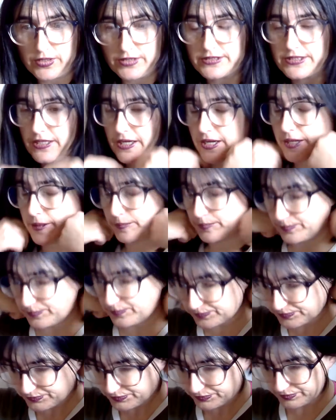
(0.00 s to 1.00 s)
today,
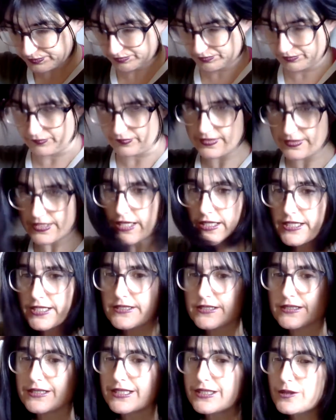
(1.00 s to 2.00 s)
and it's a
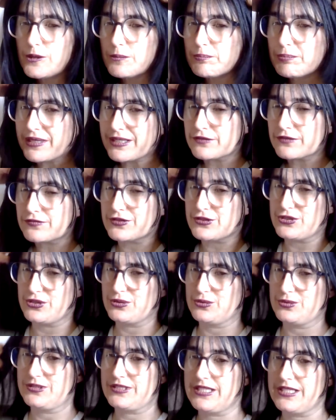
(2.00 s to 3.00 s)
little bit of a
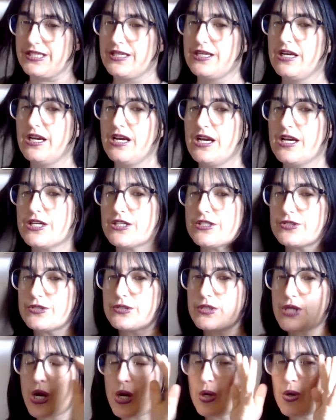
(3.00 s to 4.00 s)
doozy.
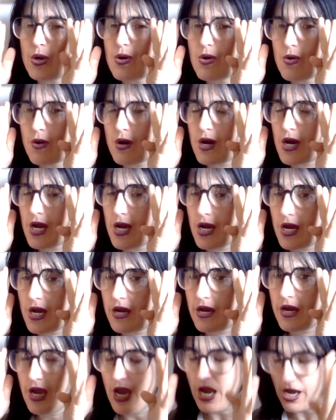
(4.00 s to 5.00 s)
So
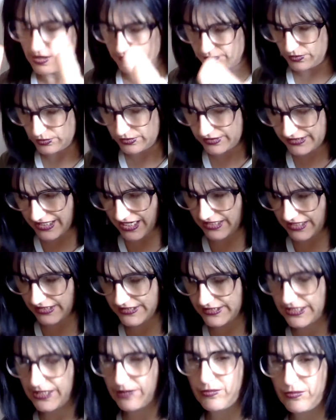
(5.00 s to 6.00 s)
I've only kind of
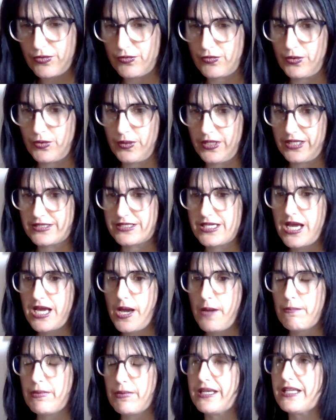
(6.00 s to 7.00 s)
skimmed through it,
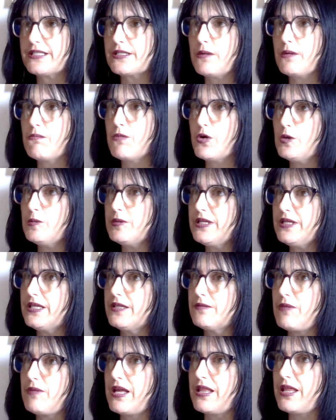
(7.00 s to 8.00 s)
but it's a moment in
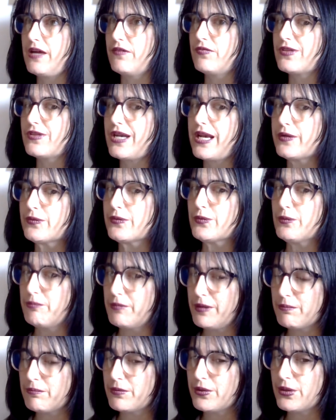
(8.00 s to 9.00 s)
my life that I
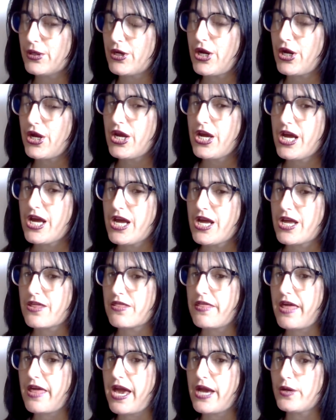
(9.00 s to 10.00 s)
remember
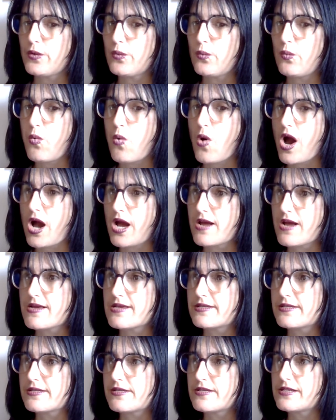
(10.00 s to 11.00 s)
that
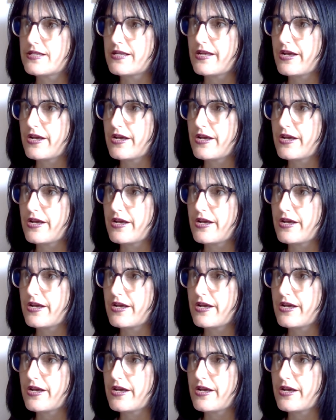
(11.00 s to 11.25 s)
was